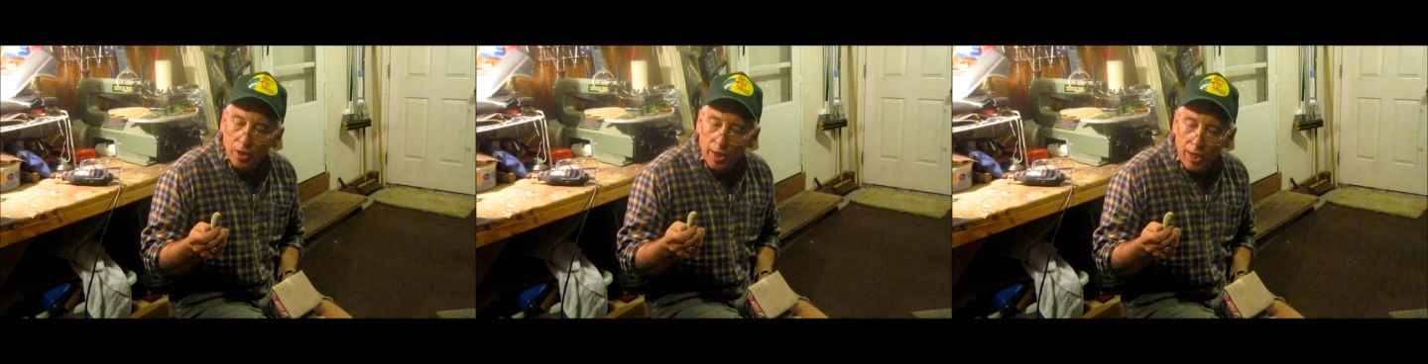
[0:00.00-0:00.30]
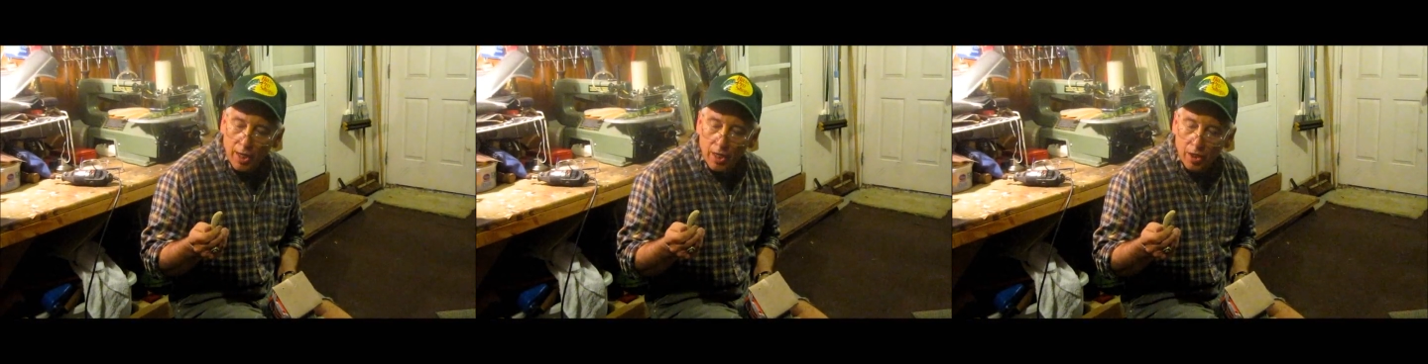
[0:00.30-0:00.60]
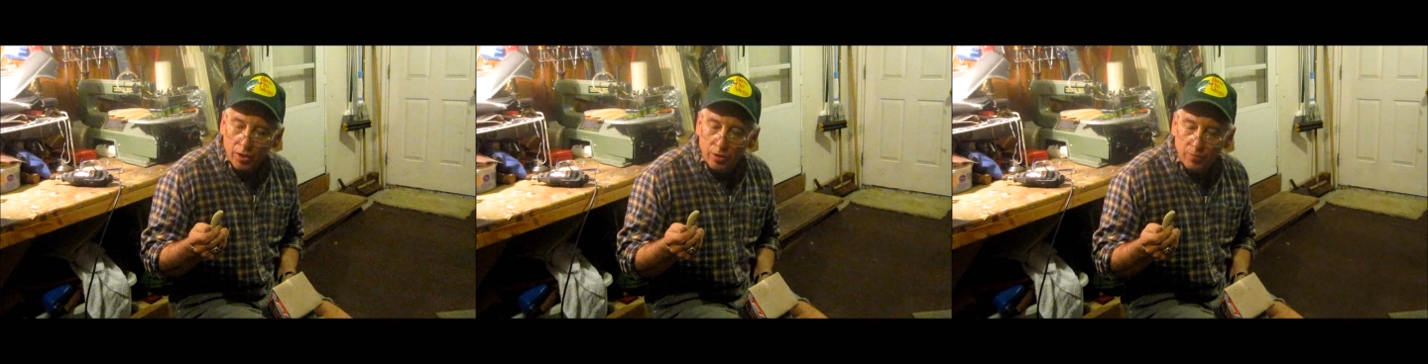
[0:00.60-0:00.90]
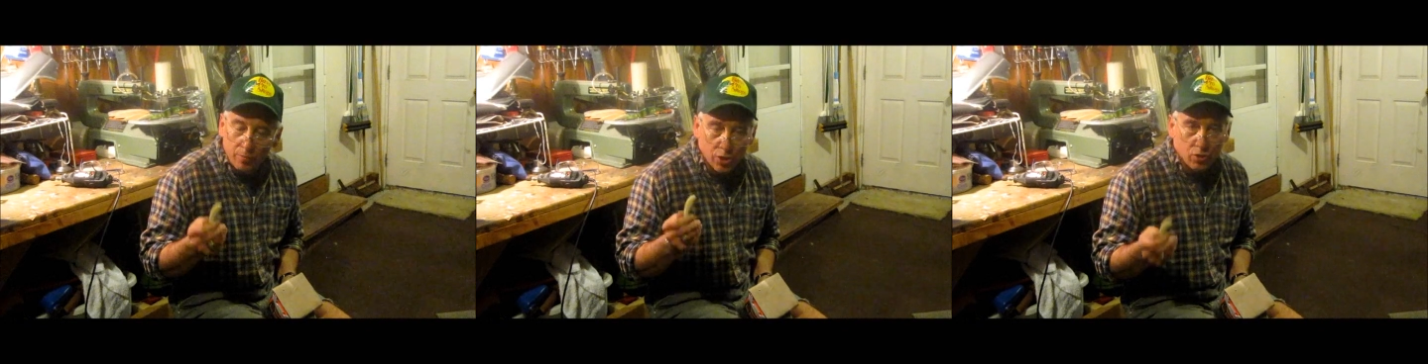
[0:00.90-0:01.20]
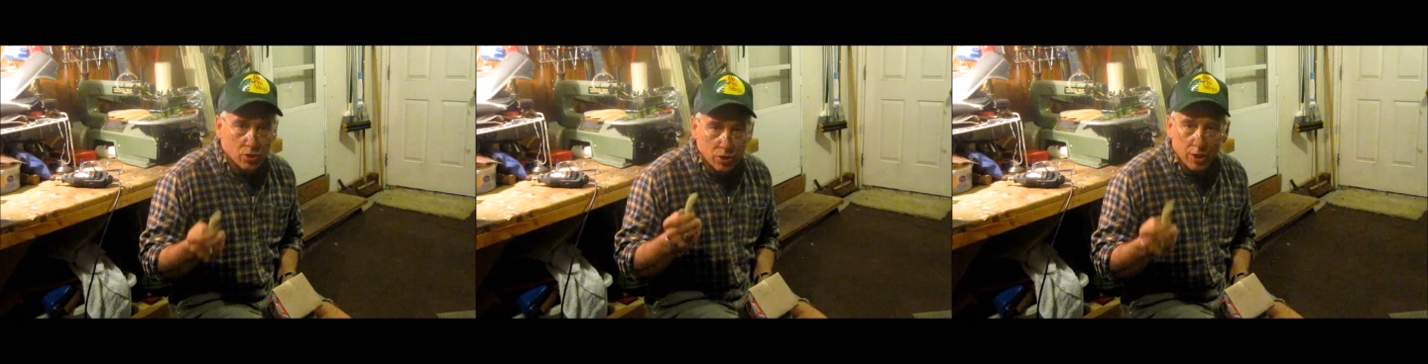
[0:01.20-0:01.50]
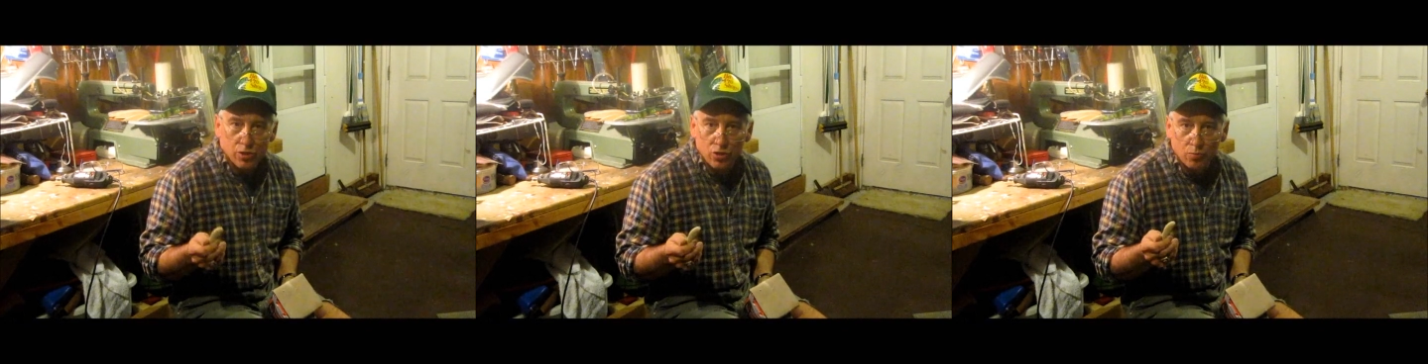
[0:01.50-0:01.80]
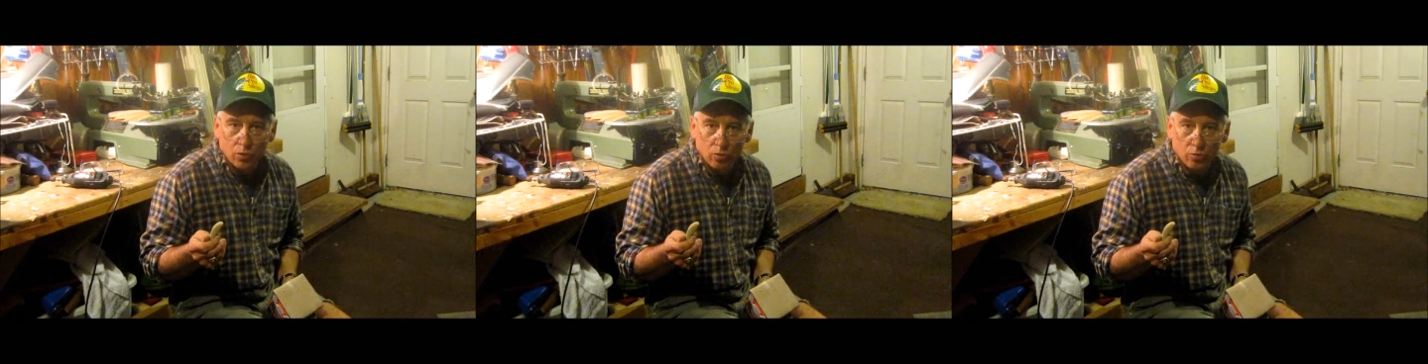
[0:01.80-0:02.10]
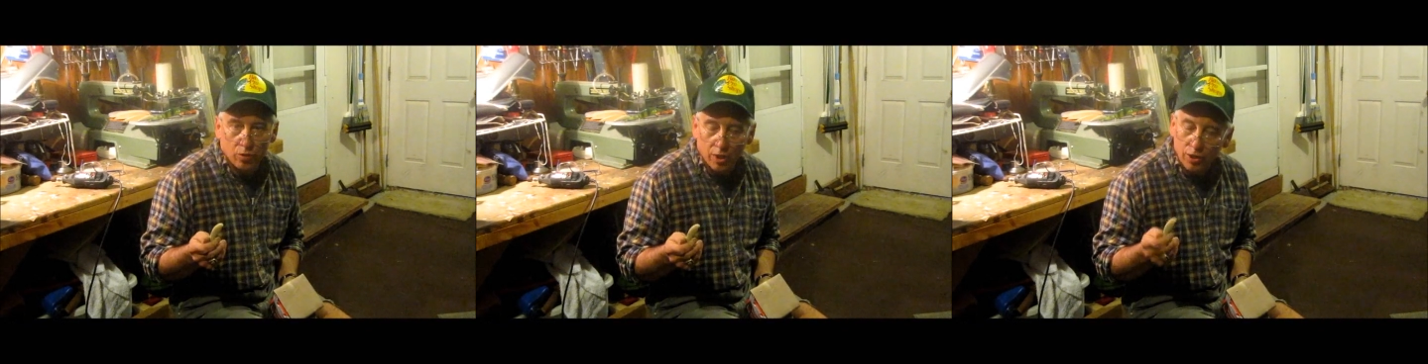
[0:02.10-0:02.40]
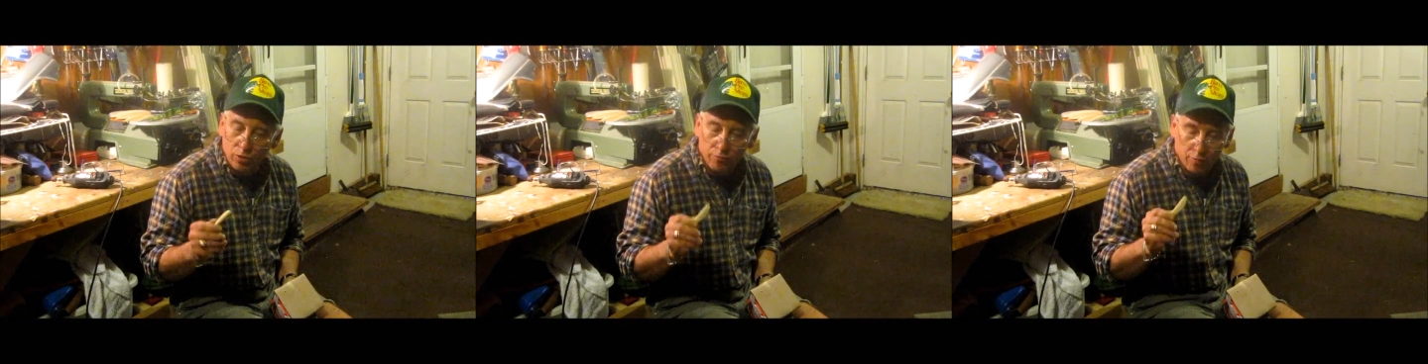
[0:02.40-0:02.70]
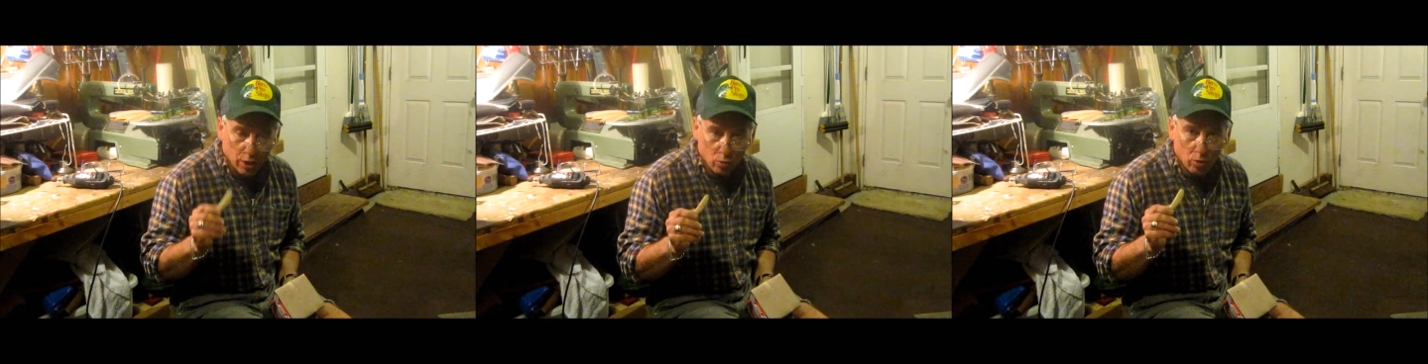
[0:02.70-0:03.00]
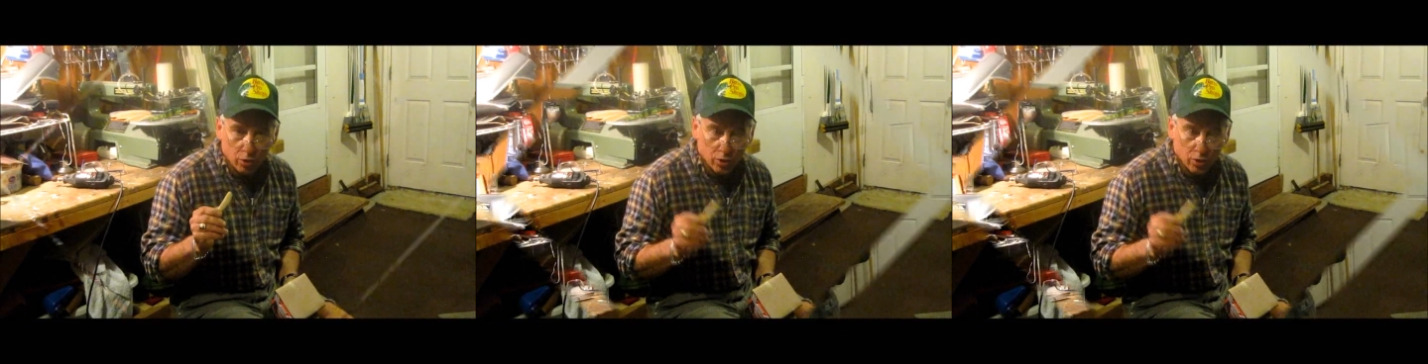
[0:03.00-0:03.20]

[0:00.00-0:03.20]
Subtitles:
and make sure it's nice and smooth and do the final work.